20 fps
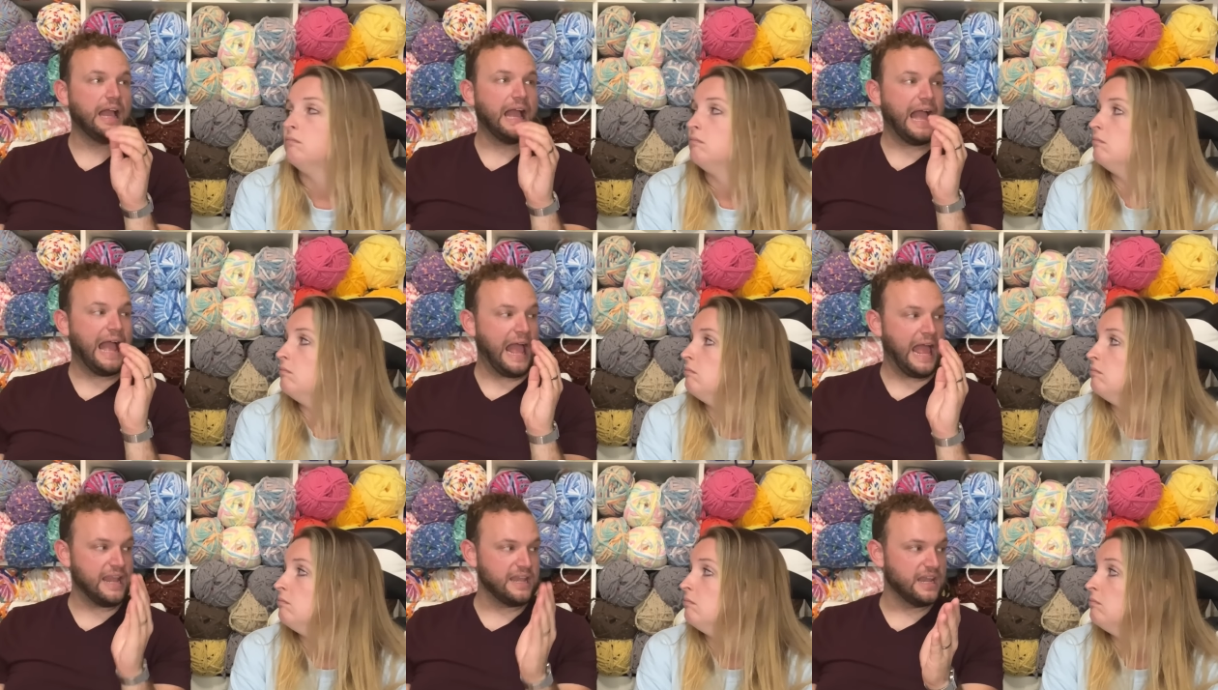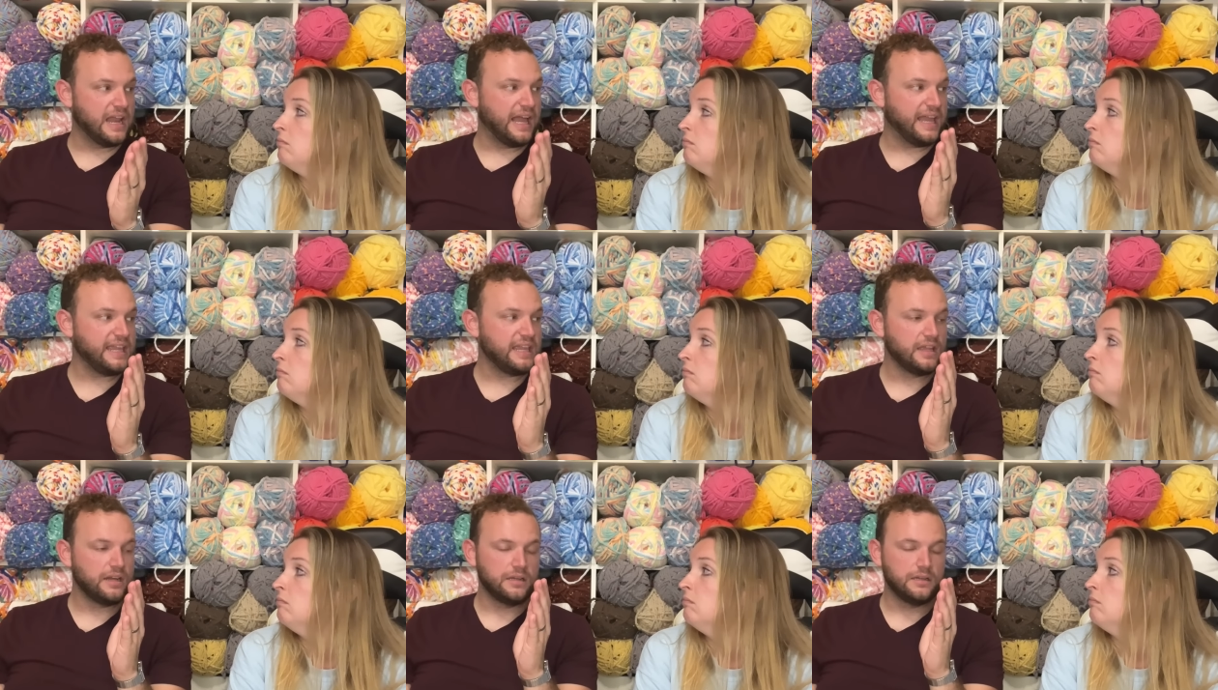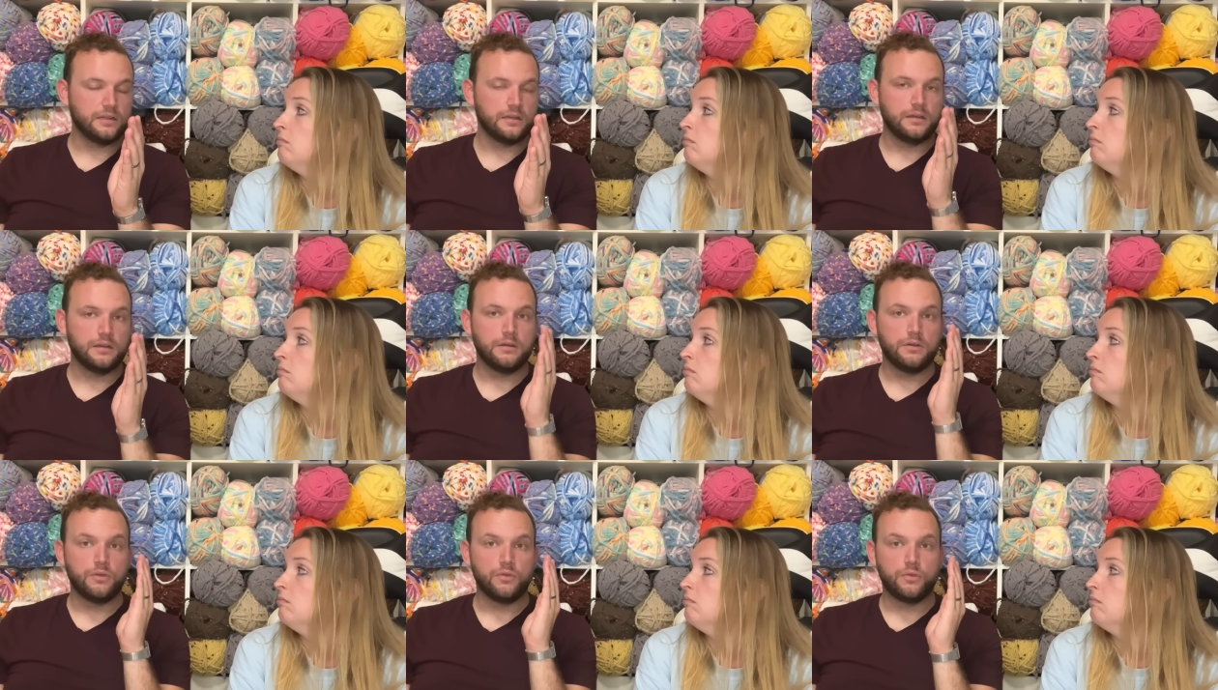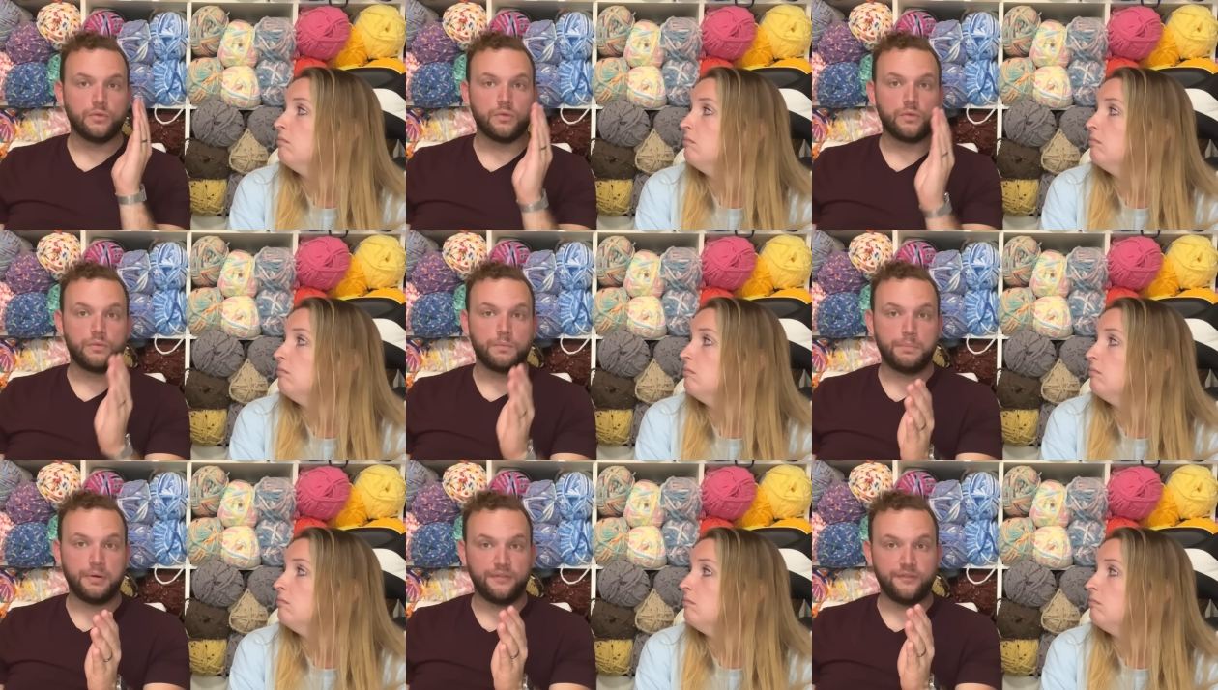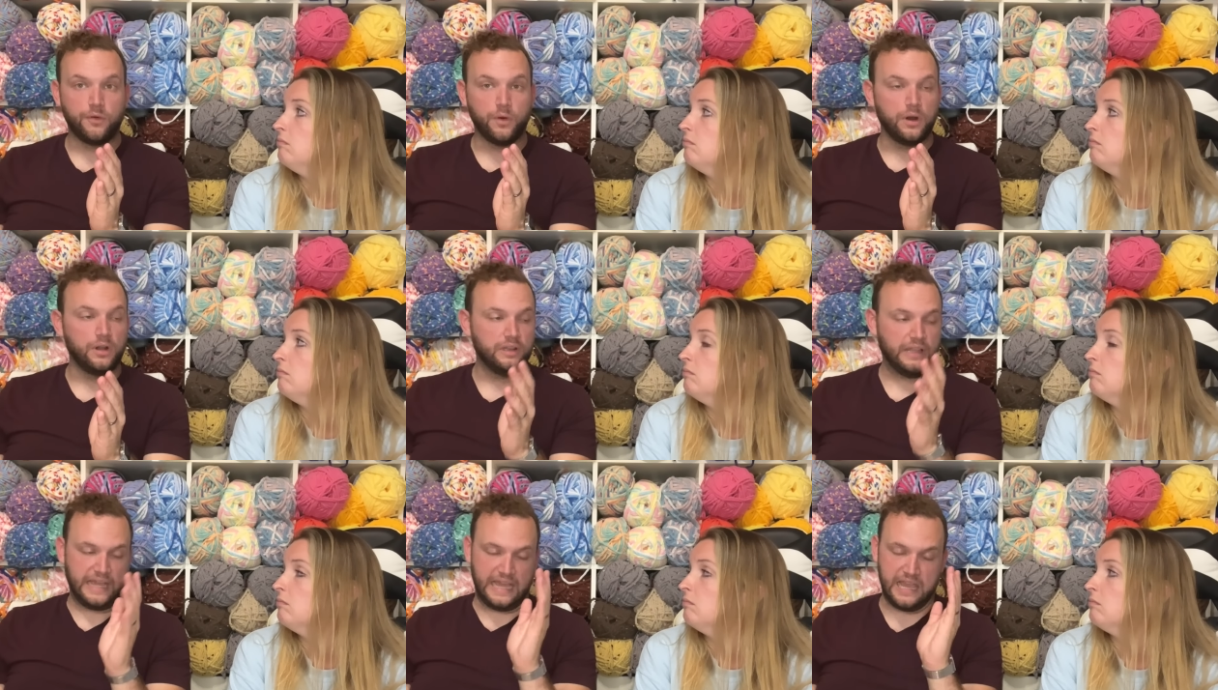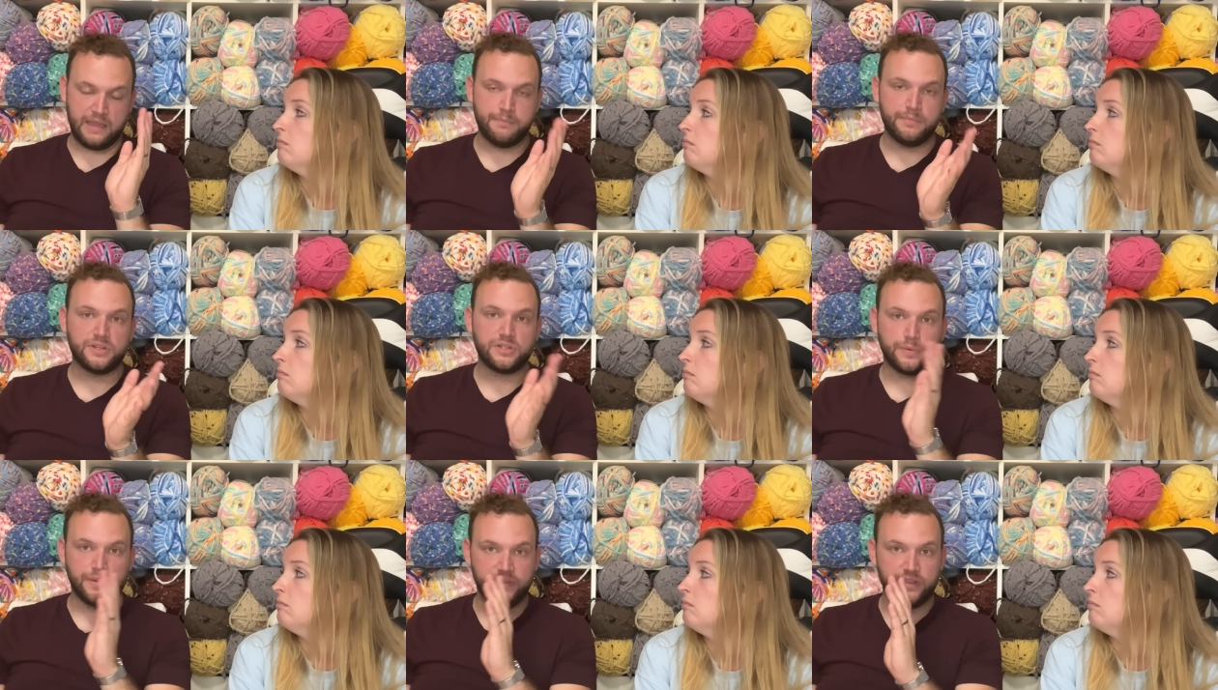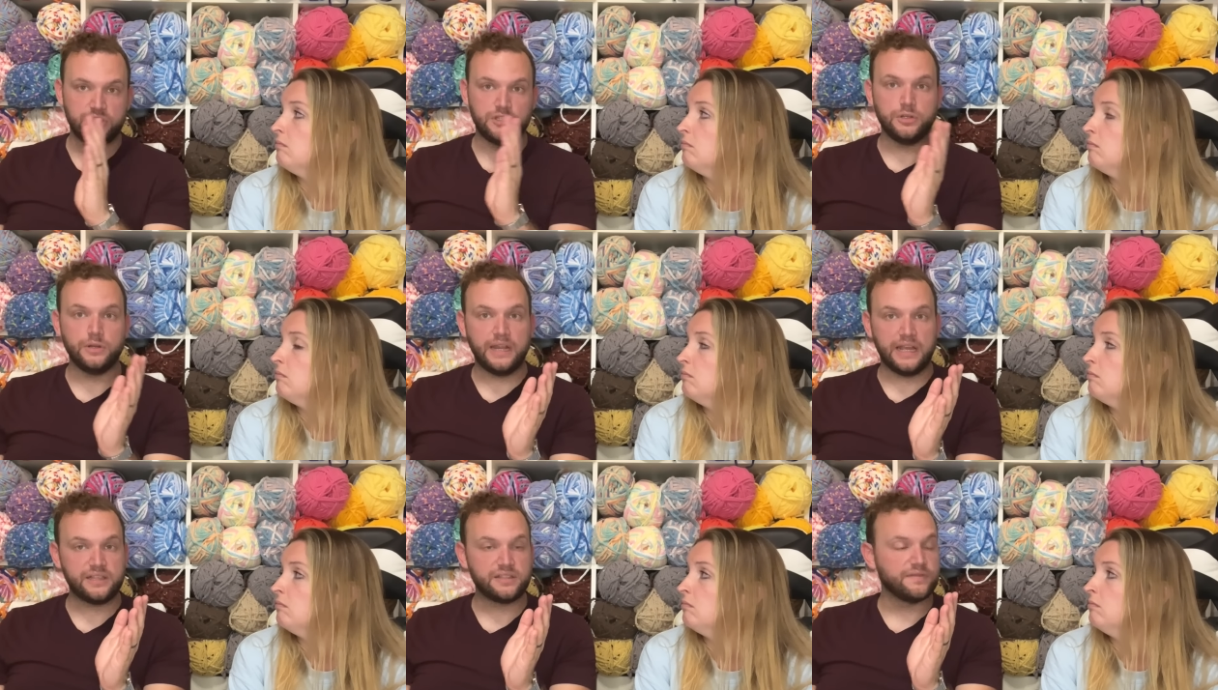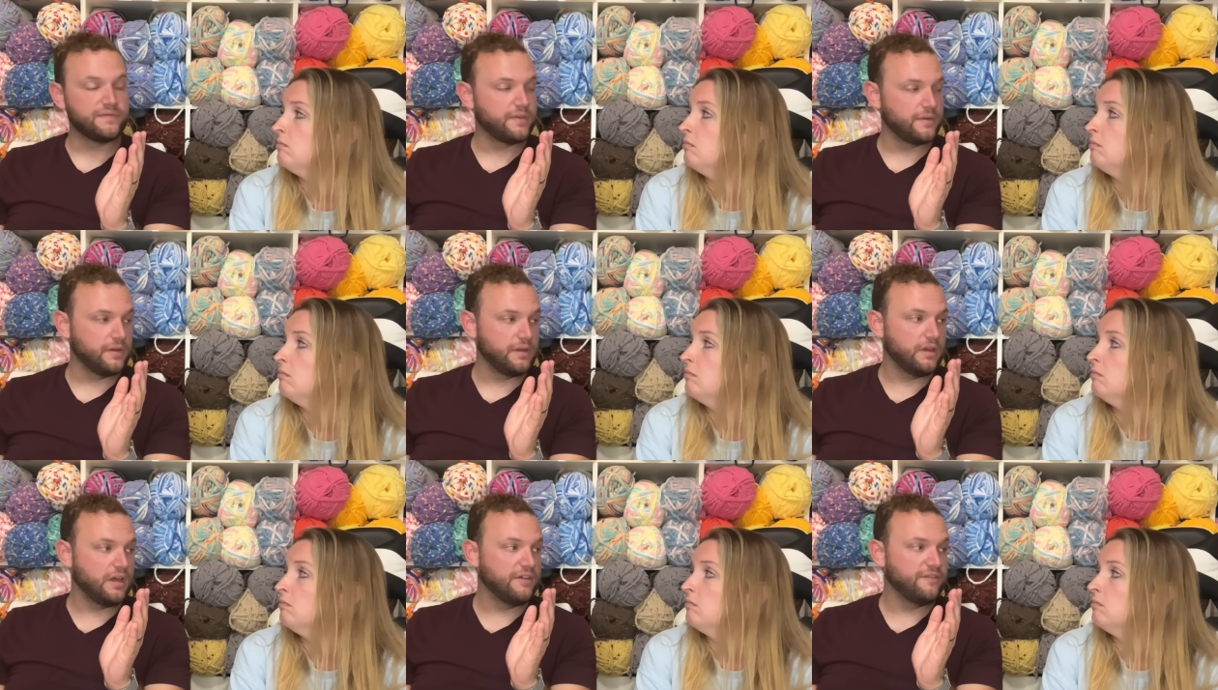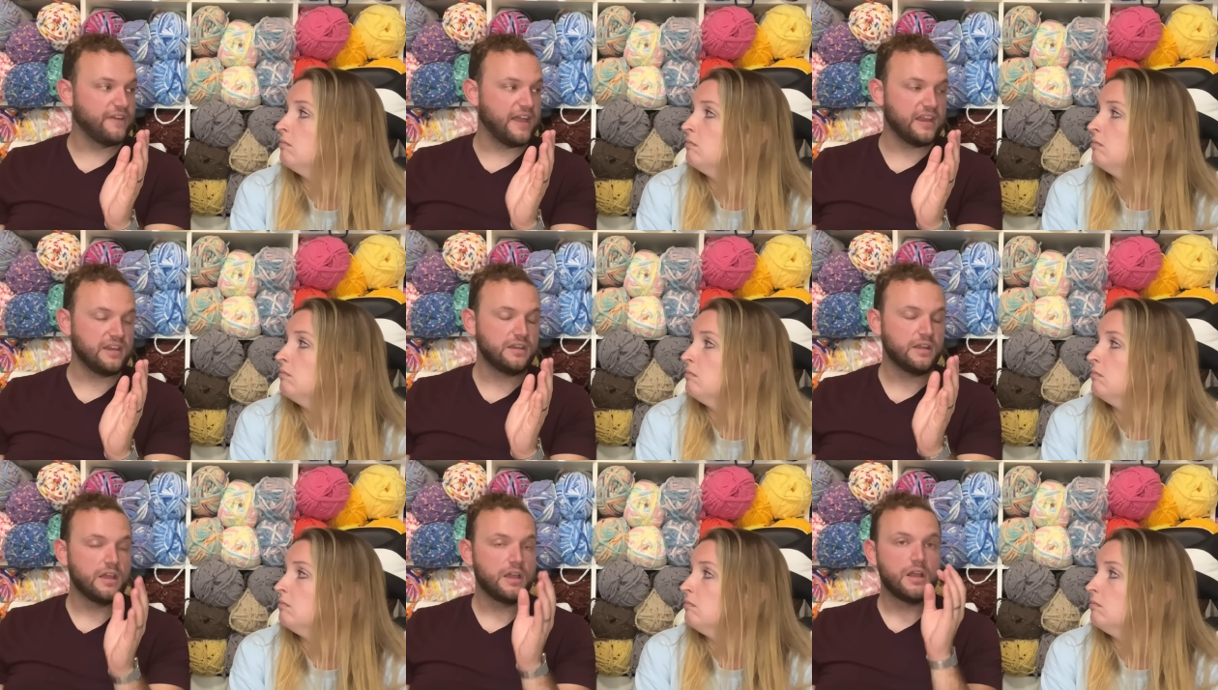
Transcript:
Speaker 1: at night before, like in between the two days of the event.